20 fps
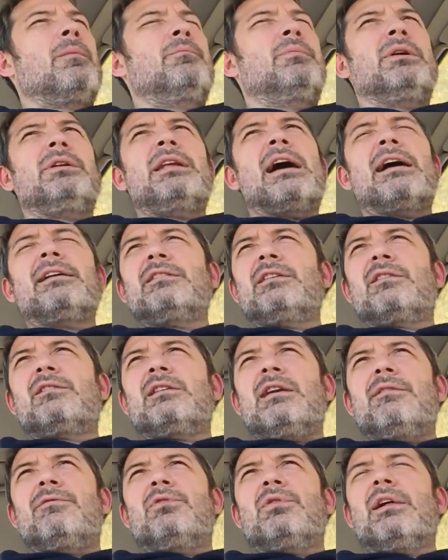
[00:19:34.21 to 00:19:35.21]
but not
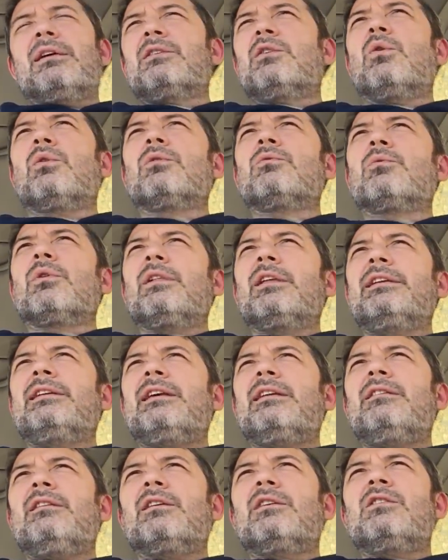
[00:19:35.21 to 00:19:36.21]
deceitful. Uh, Gordon really
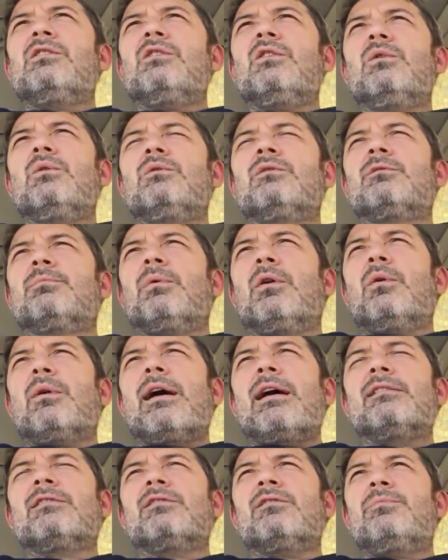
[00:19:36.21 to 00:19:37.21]
didn't accuse
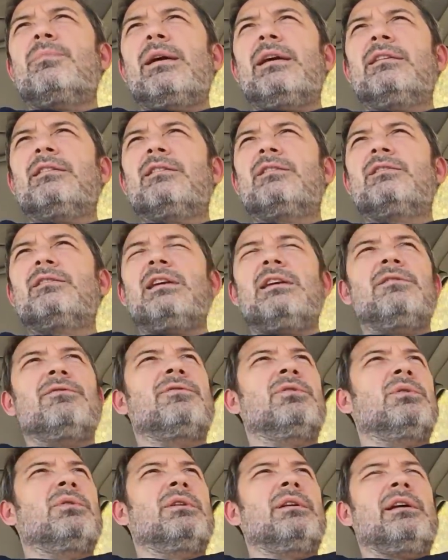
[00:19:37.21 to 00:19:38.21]
Boaz of being
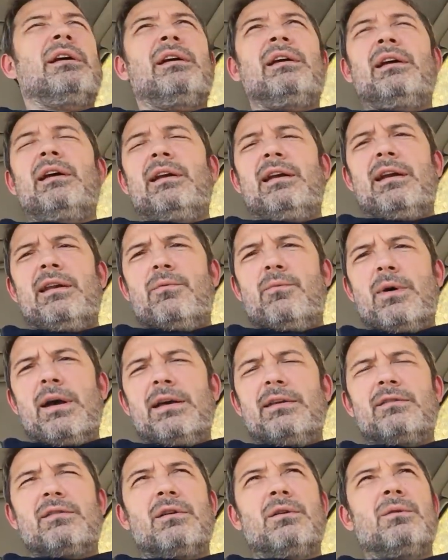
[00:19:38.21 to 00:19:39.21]
deceitful in, in any
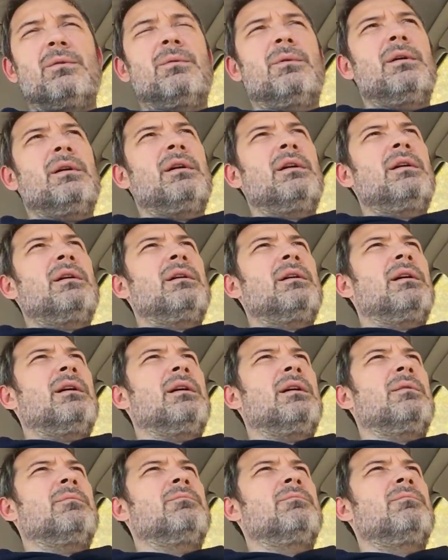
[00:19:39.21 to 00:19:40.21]
way. So,
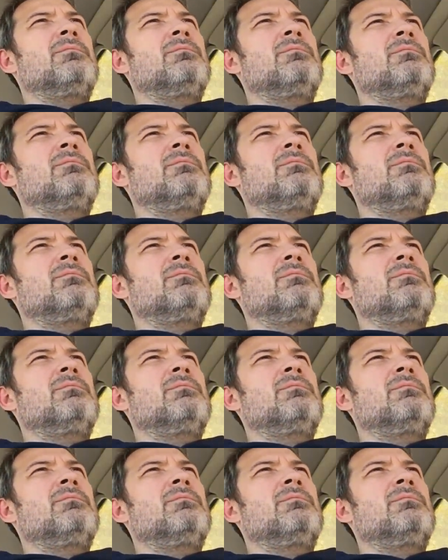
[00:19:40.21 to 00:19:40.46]
um,